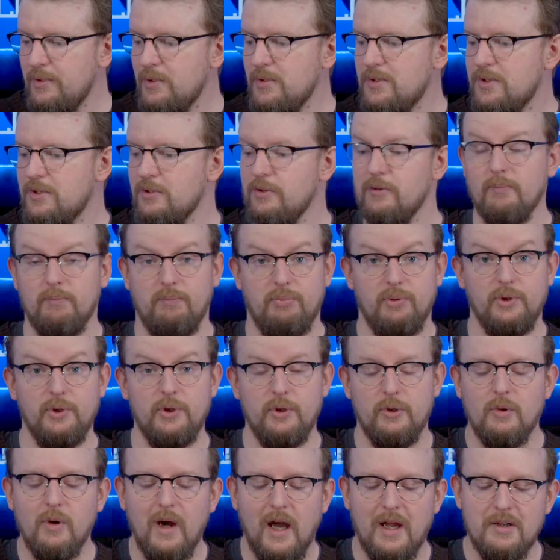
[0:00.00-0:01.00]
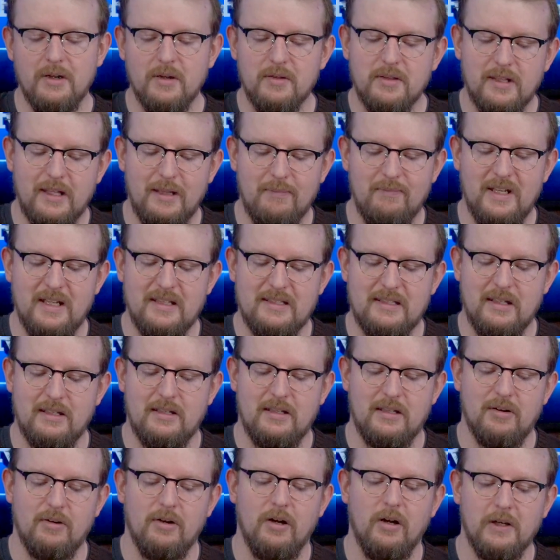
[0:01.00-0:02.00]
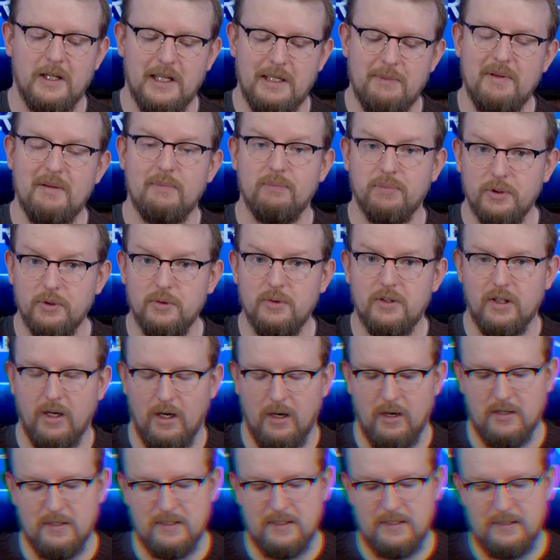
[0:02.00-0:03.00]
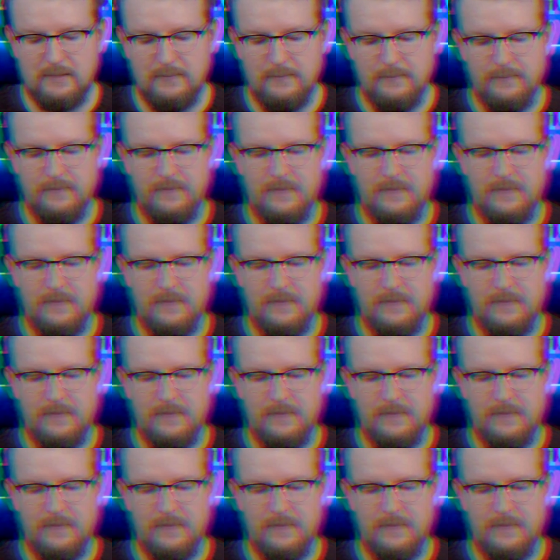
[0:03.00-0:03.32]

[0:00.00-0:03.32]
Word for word: booster blue, I know that that means that they're all gonna be blue cards.